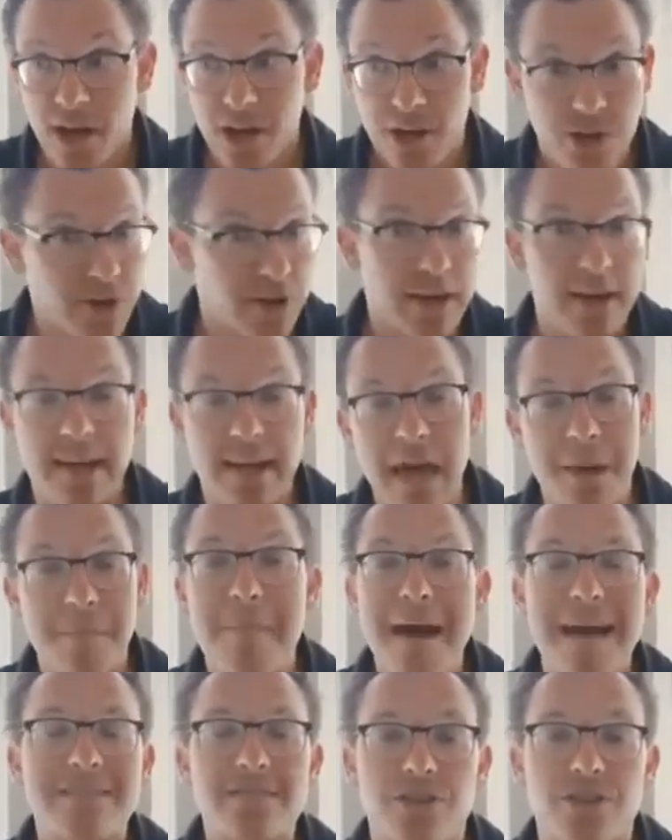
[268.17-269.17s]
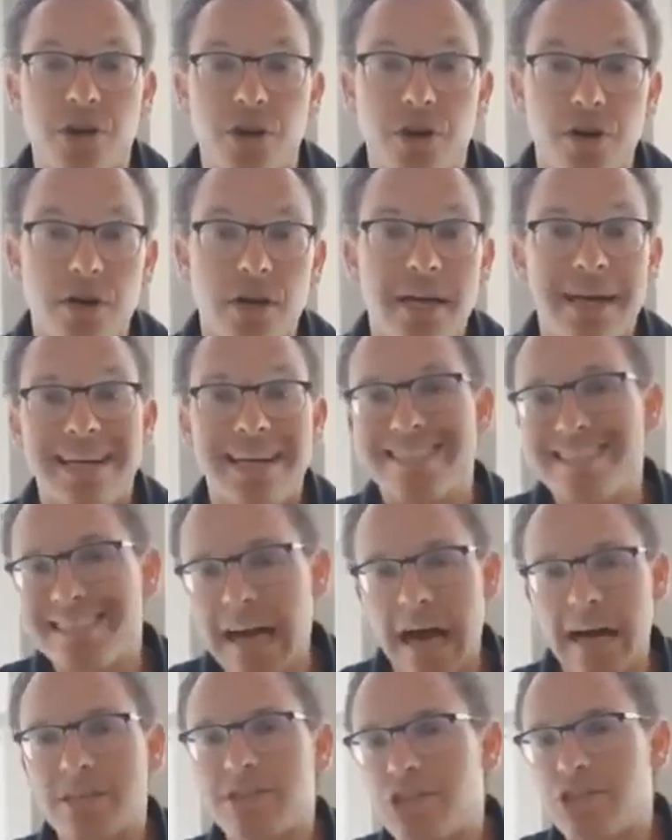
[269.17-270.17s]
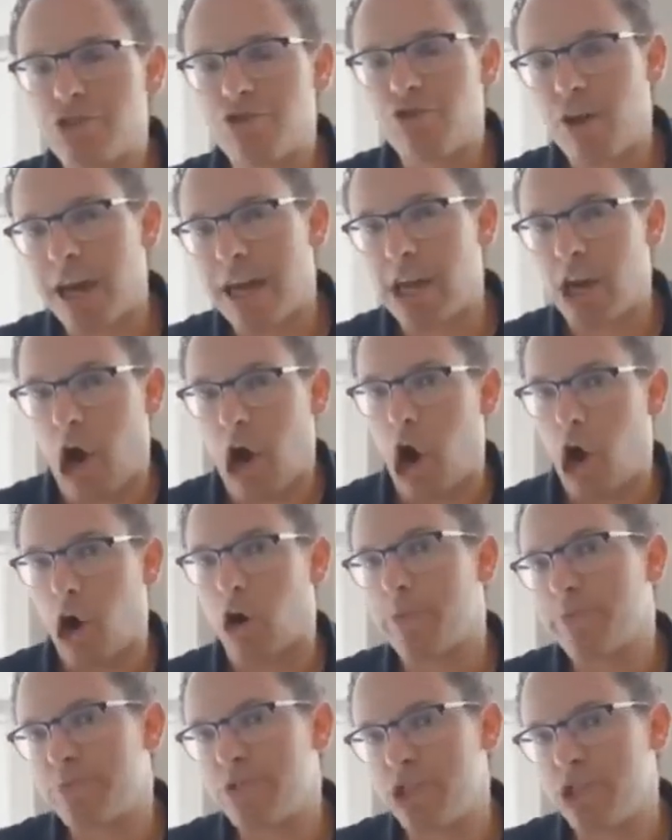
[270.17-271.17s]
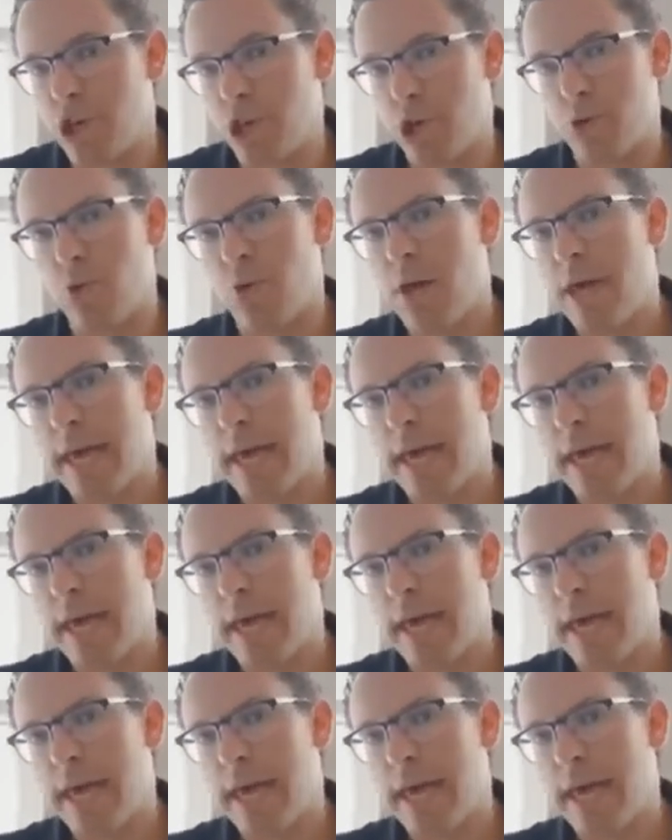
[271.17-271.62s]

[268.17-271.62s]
You're going to get massacred. Stocks to Trade arms you